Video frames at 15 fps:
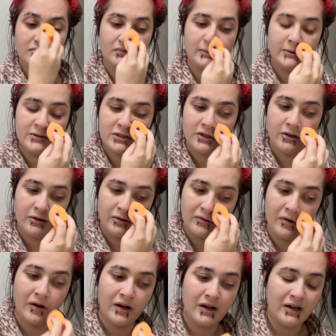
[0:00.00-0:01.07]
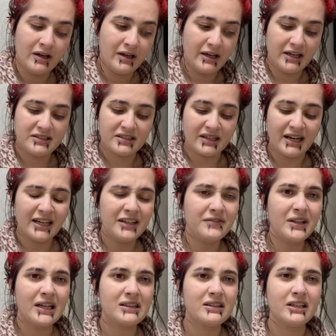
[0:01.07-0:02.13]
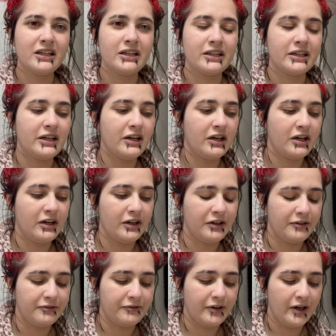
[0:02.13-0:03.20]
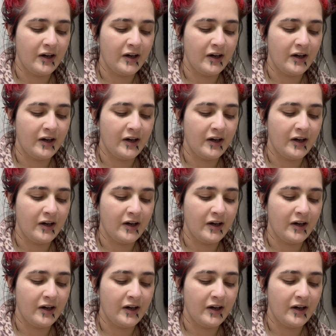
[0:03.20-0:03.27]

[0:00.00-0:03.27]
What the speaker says: And so it's kind of that thing of